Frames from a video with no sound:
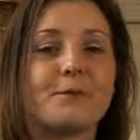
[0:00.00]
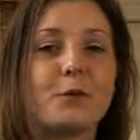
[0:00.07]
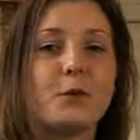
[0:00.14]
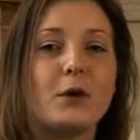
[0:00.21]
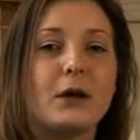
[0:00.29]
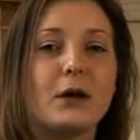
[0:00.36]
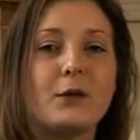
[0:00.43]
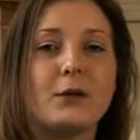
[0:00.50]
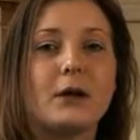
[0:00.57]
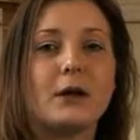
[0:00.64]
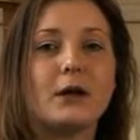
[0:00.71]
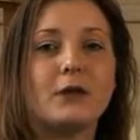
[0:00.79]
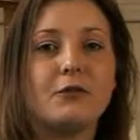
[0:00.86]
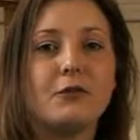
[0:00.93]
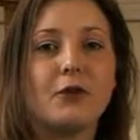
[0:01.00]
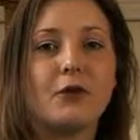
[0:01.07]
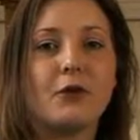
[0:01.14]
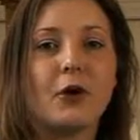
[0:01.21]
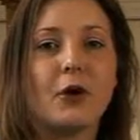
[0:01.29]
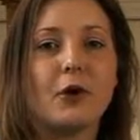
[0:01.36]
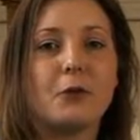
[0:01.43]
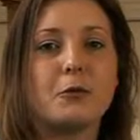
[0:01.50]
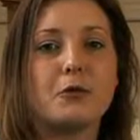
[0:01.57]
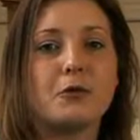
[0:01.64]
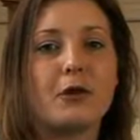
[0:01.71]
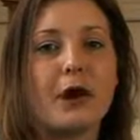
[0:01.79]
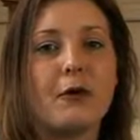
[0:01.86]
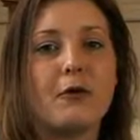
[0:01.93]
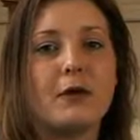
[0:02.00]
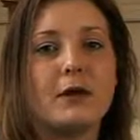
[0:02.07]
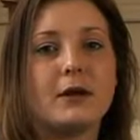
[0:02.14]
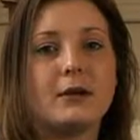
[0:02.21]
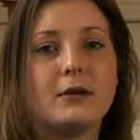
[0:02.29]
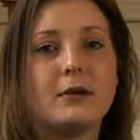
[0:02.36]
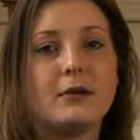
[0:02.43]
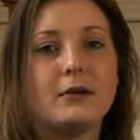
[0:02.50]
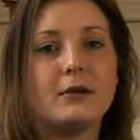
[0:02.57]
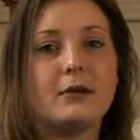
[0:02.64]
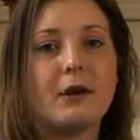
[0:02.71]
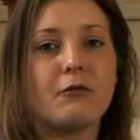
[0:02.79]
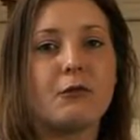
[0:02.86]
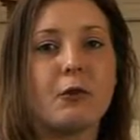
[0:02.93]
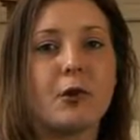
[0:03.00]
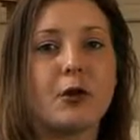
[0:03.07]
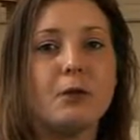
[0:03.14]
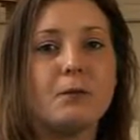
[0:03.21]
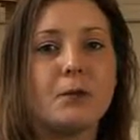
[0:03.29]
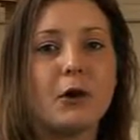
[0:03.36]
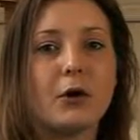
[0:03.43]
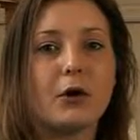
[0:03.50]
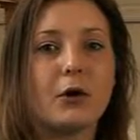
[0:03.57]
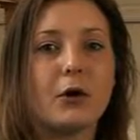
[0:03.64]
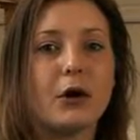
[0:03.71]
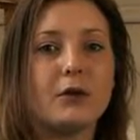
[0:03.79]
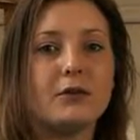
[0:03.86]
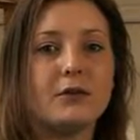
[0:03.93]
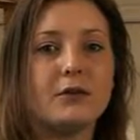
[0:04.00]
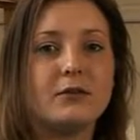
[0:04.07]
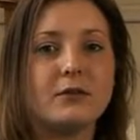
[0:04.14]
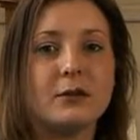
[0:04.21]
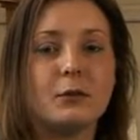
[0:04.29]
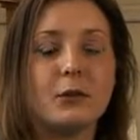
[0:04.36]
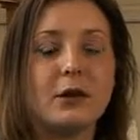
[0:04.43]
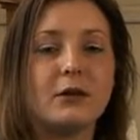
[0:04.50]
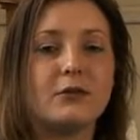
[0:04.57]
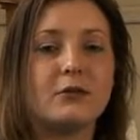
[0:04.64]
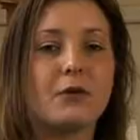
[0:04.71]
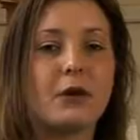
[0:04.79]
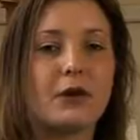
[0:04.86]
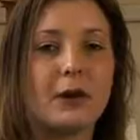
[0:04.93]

We're here in Clifton at the home of Carolyn Devereux, local artist, and we're here to find